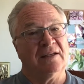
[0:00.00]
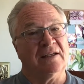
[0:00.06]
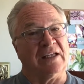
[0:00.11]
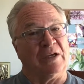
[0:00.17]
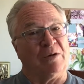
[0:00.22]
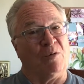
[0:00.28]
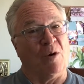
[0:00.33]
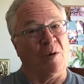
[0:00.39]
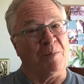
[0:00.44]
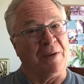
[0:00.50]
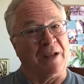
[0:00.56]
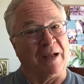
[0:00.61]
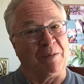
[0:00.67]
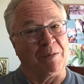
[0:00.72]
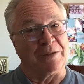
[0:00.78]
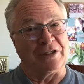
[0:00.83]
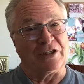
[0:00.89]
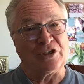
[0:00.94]
You won't be
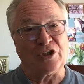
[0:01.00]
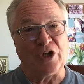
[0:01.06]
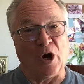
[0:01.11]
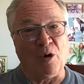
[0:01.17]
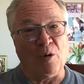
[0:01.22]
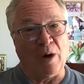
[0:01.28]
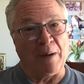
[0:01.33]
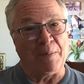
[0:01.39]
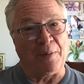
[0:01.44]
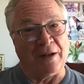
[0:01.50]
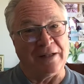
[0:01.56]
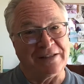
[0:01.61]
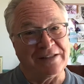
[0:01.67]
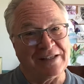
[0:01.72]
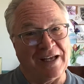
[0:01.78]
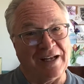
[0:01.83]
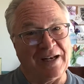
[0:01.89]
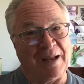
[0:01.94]
able to show up on
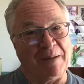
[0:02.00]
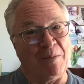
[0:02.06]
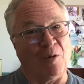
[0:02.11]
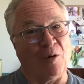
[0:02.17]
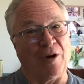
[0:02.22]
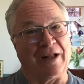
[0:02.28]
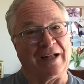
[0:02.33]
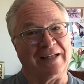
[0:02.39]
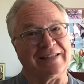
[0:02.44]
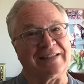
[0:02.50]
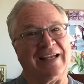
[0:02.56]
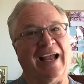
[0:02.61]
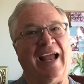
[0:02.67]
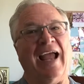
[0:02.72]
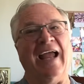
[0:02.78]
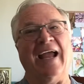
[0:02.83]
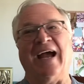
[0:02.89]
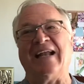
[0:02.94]
Sunday morning and say, hey,